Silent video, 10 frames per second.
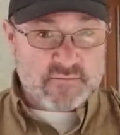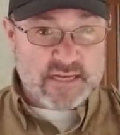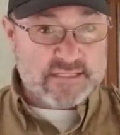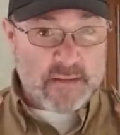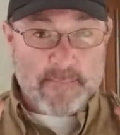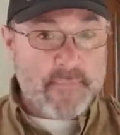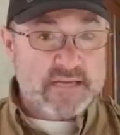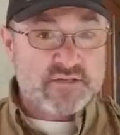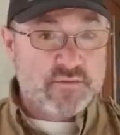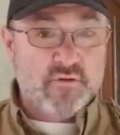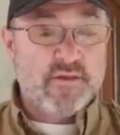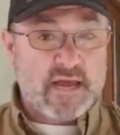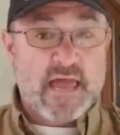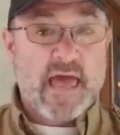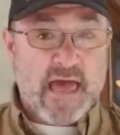That's my best tool that
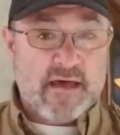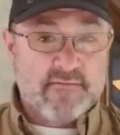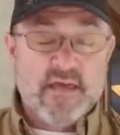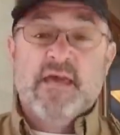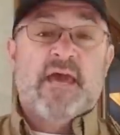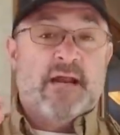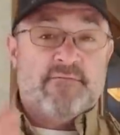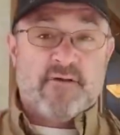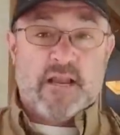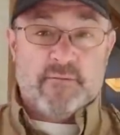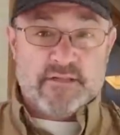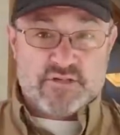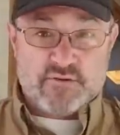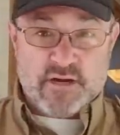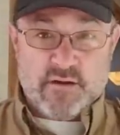I have, and I'm following the
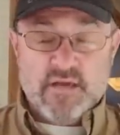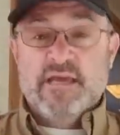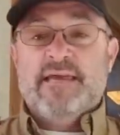trail.